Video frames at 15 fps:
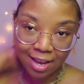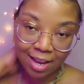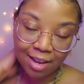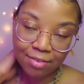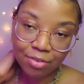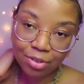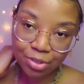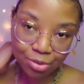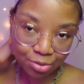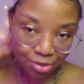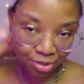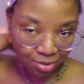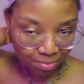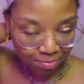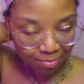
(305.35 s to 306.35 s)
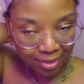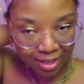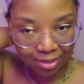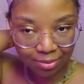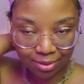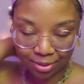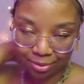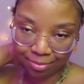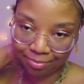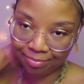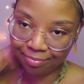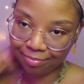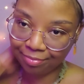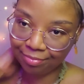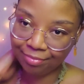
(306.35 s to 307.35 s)
I've also just, I don't know,
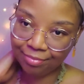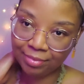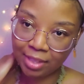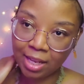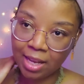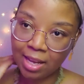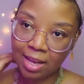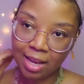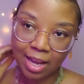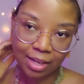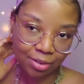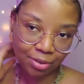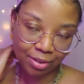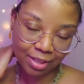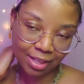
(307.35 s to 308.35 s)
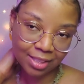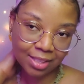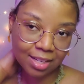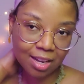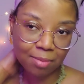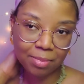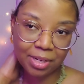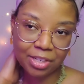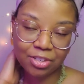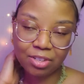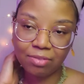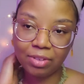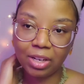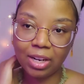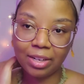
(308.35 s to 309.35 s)
I think it's a combination
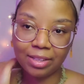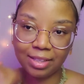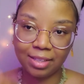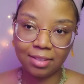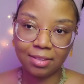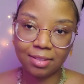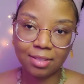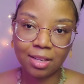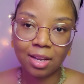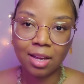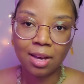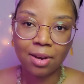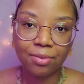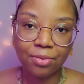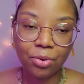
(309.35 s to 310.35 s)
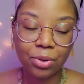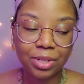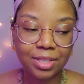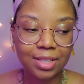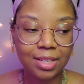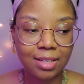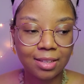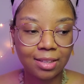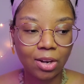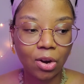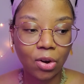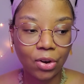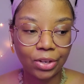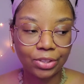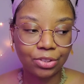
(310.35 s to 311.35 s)
of a lot of things. Focusing
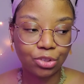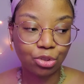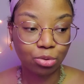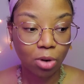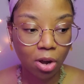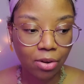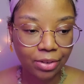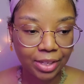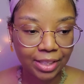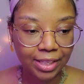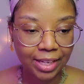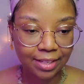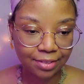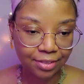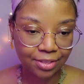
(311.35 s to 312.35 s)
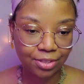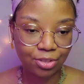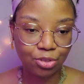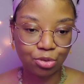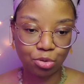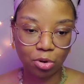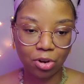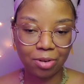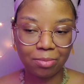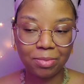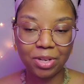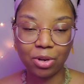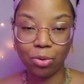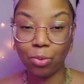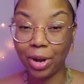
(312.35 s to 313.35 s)
on drawing has drawn
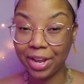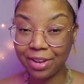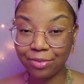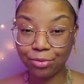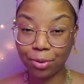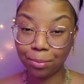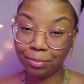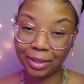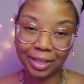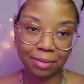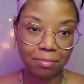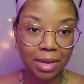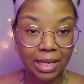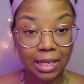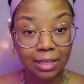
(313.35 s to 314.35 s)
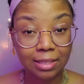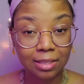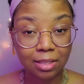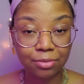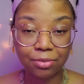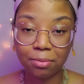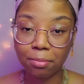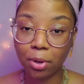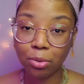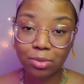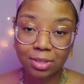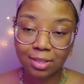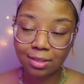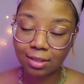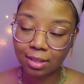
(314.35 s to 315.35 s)
me away from like making stuff and
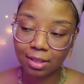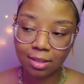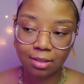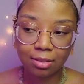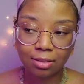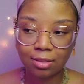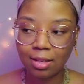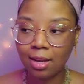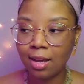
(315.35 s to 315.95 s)
posting things.